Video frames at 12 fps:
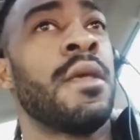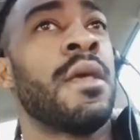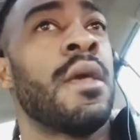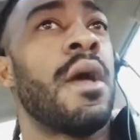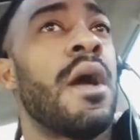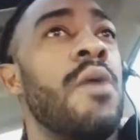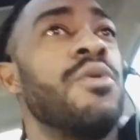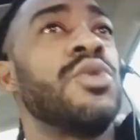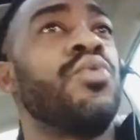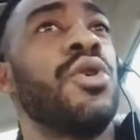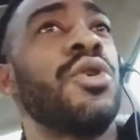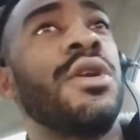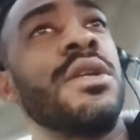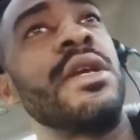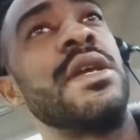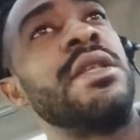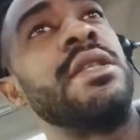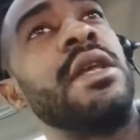I was working
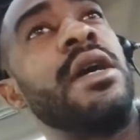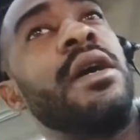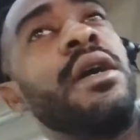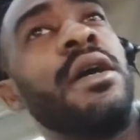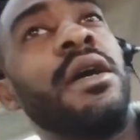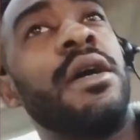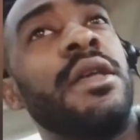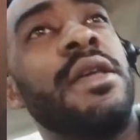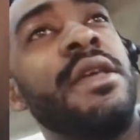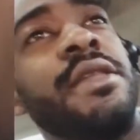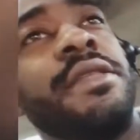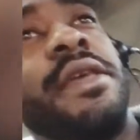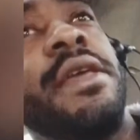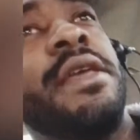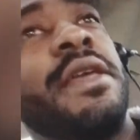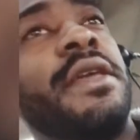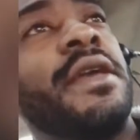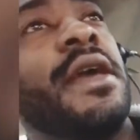in the
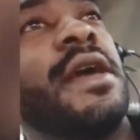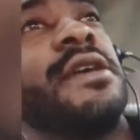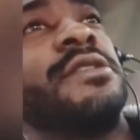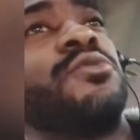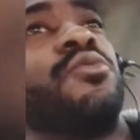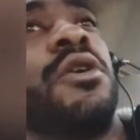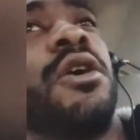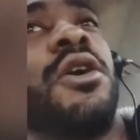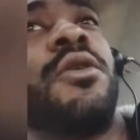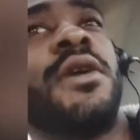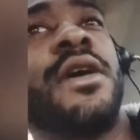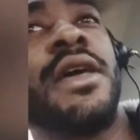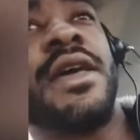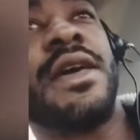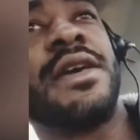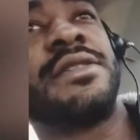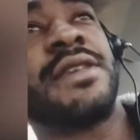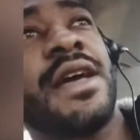ED as well
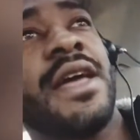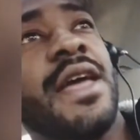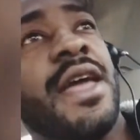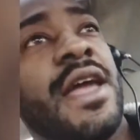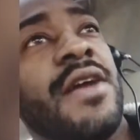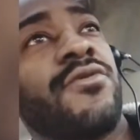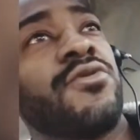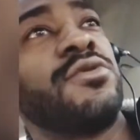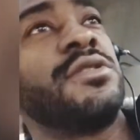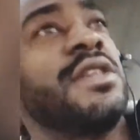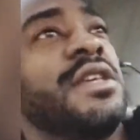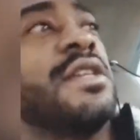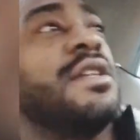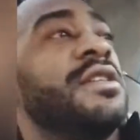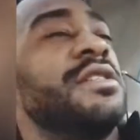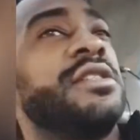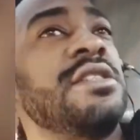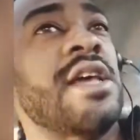as I had
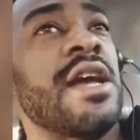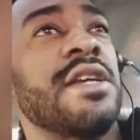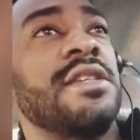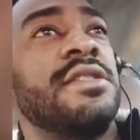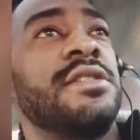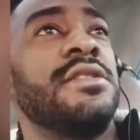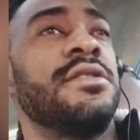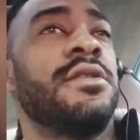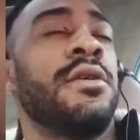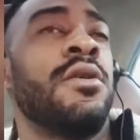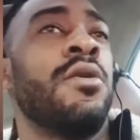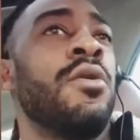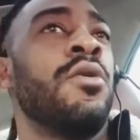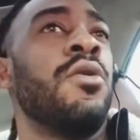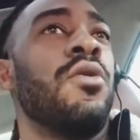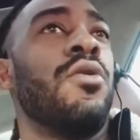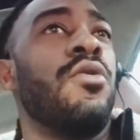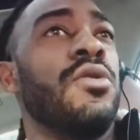routine checks
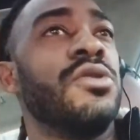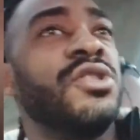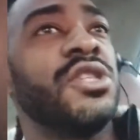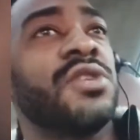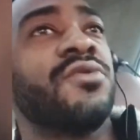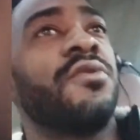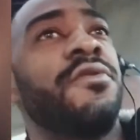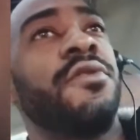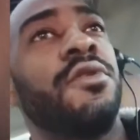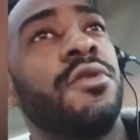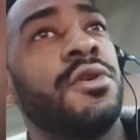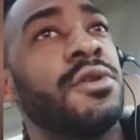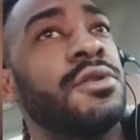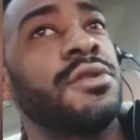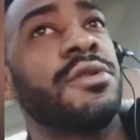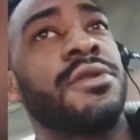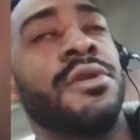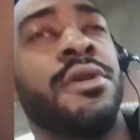on general floors.